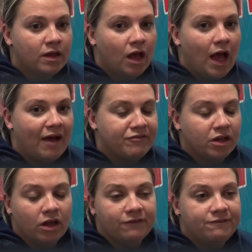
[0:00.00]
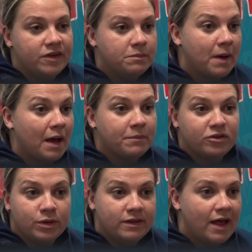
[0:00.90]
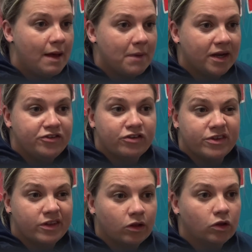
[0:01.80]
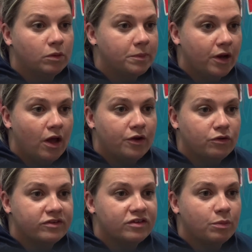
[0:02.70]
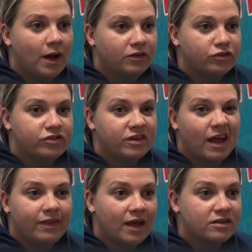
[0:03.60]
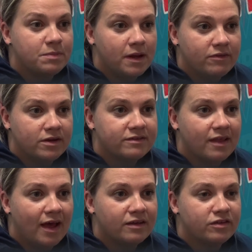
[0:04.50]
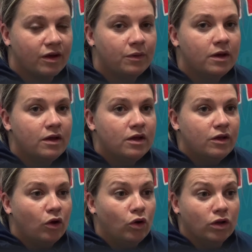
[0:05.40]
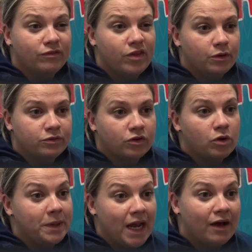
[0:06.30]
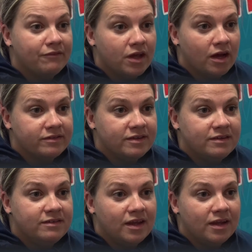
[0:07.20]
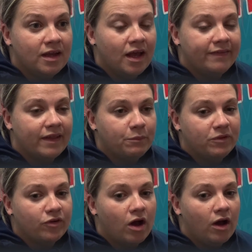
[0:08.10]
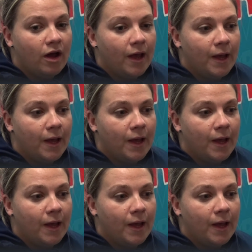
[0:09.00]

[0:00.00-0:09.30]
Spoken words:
having a lot of feedback between their manager and the club and us as well, just to get the experience there. So all of those coming out of the RTC, and then we've got